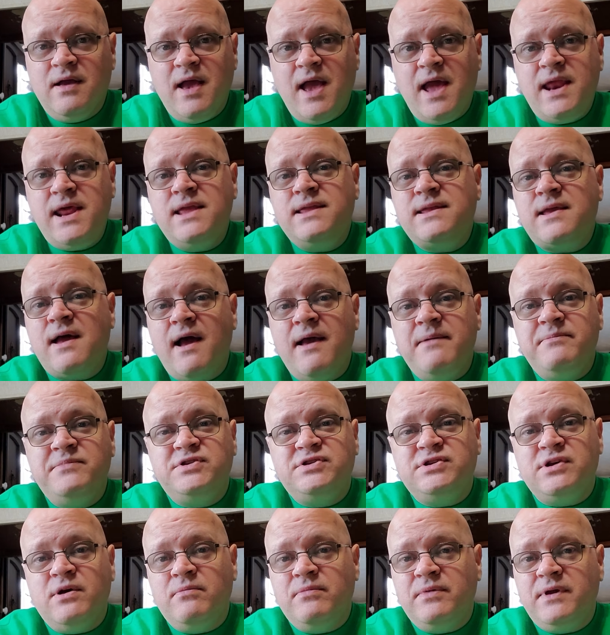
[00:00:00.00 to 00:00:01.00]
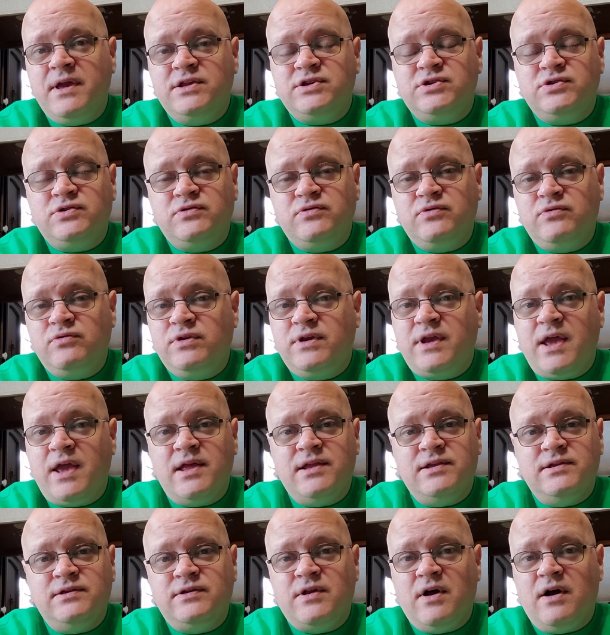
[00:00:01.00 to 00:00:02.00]
anytime something gets
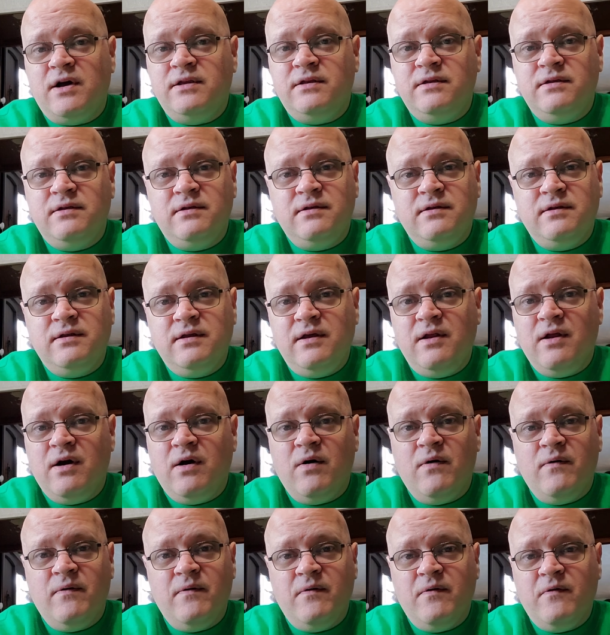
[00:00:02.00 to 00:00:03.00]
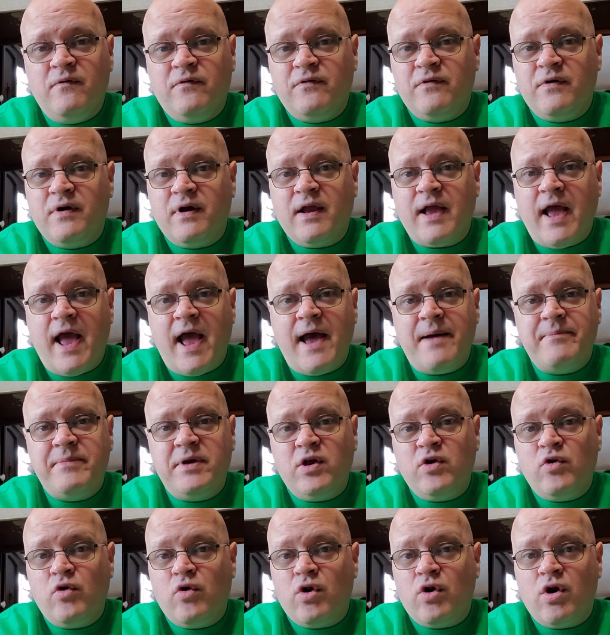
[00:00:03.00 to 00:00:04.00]
getting done, you know, for a
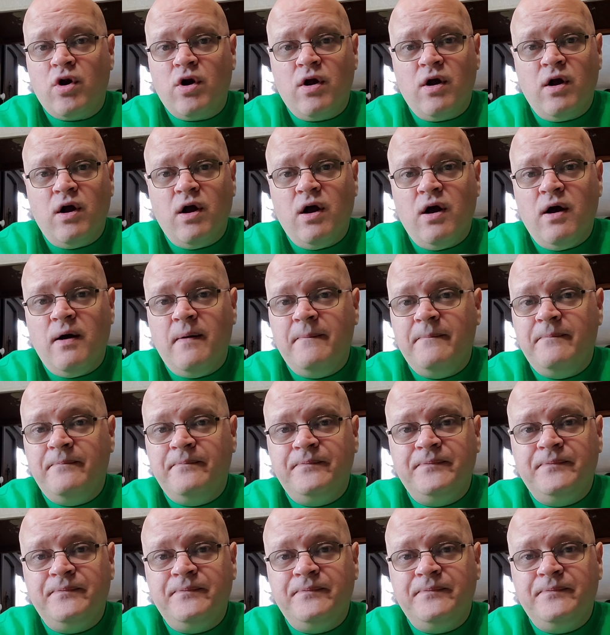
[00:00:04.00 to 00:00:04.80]
comic or uh,